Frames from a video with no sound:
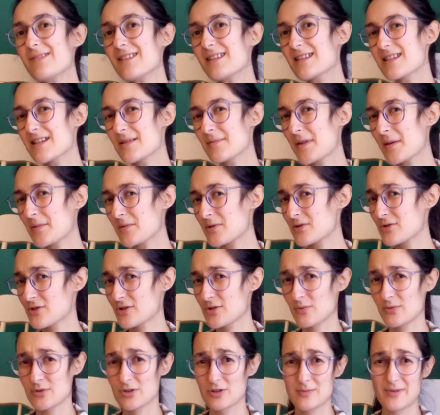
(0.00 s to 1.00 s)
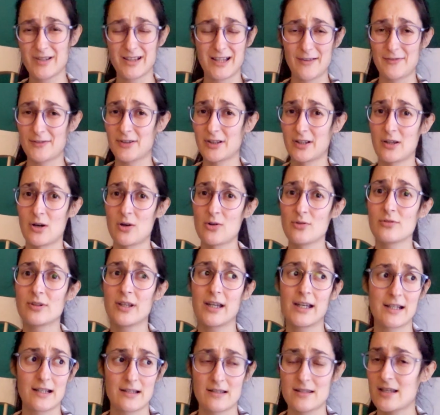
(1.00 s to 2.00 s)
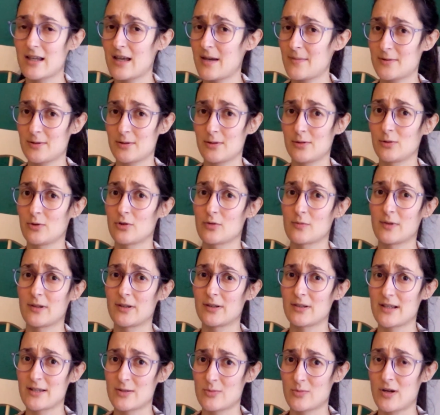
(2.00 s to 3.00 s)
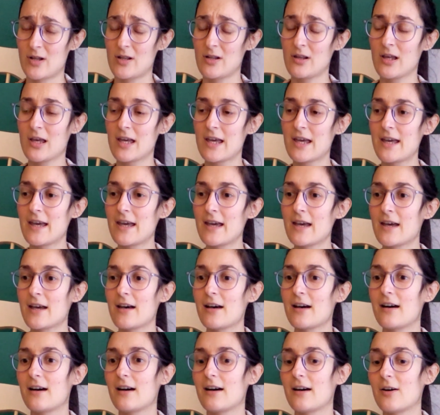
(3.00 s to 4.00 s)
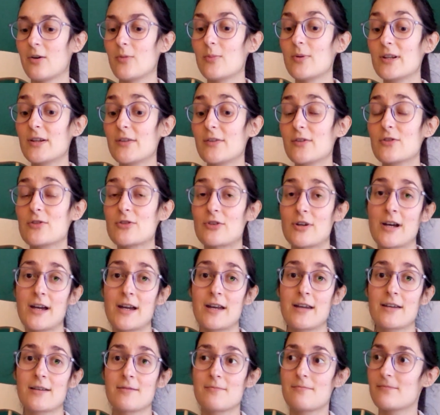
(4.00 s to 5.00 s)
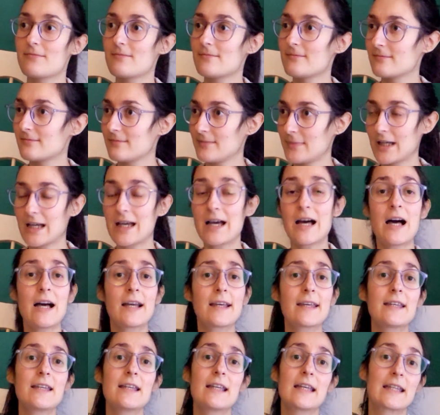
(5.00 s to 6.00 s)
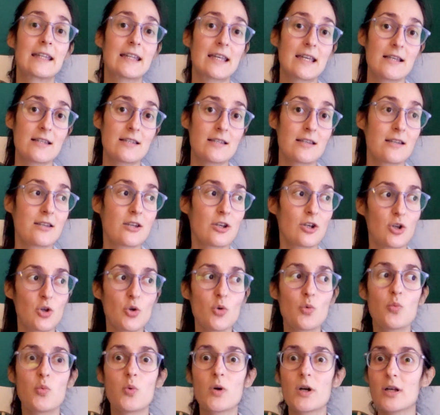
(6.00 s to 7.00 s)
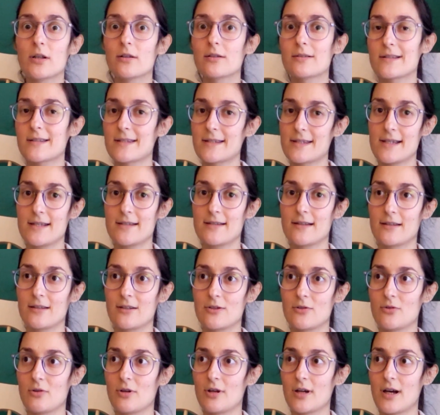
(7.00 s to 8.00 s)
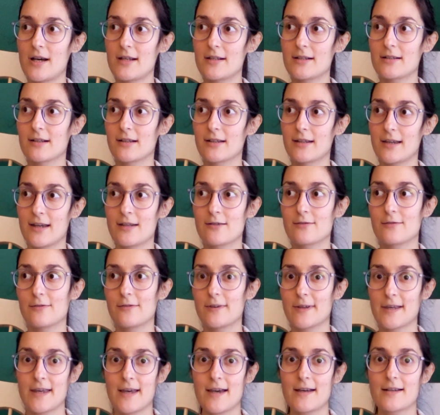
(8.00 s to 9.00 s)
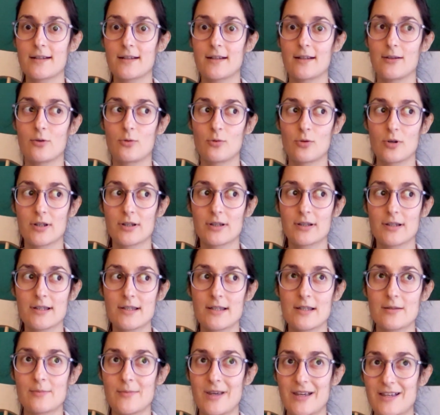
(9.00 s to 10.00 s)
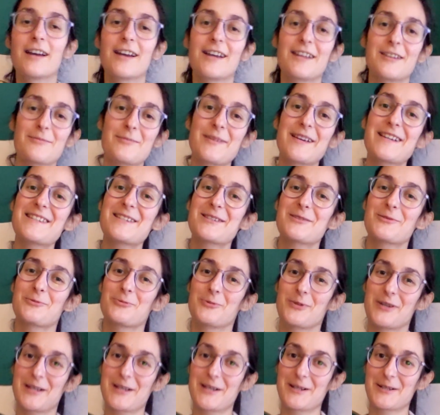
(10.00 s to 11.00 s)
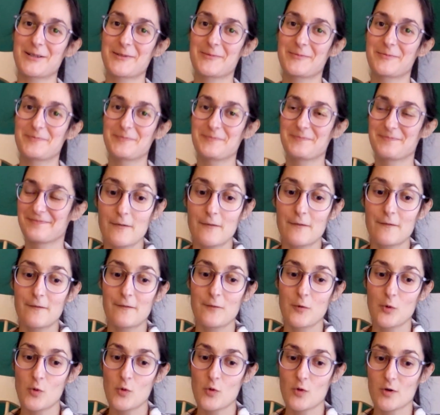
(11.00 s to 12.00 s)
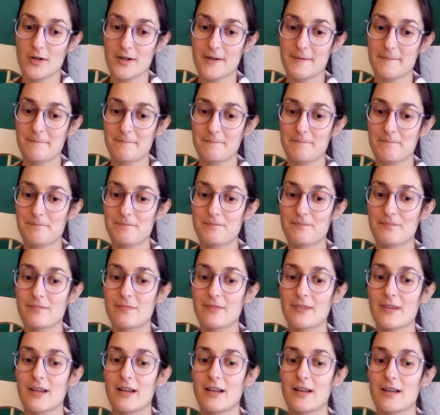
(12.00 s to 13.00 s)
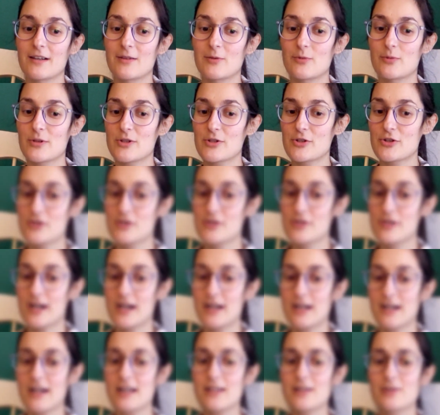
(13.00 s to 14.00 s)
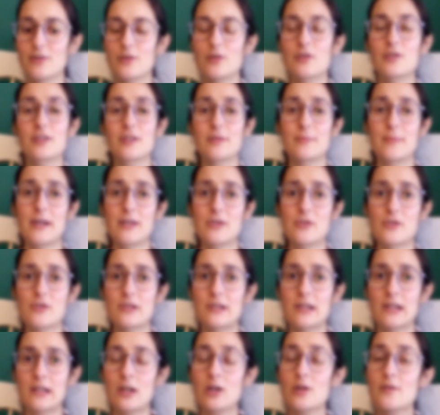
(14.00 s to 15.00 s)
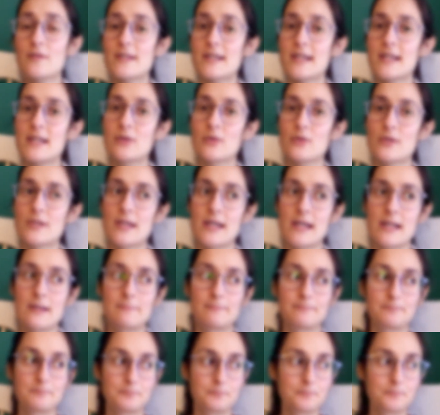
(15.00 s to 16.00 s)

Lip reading: sometimes you just want to be left alone, and it's absolutely normal as well. But if you try like hugging and kissing, you will see that you kind of can forget, or at least it makes it weaker. 4, which I kind of already mentioned, a lot of skin to skin.